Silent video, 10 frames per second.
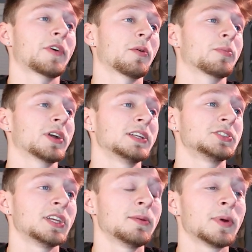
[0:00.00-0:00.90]
felt pretty
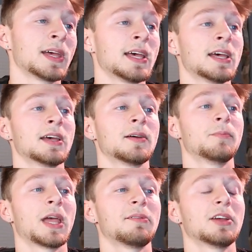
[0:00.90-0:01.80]
cheap.
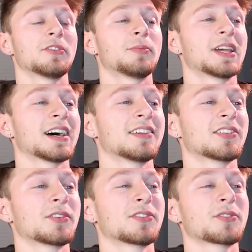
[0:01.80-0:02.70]
Maybe it was because
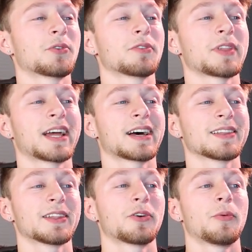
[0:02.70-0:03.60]
there's sort of like a
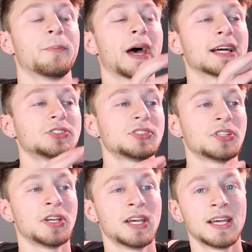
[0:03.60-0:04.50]
little mesh
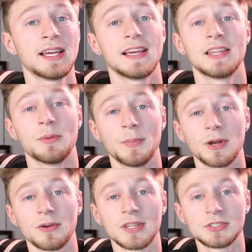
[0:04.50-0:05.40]
in the
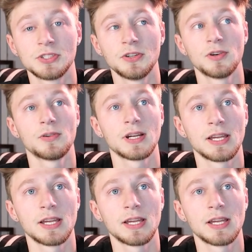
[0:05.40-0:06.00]
middle of the shoe.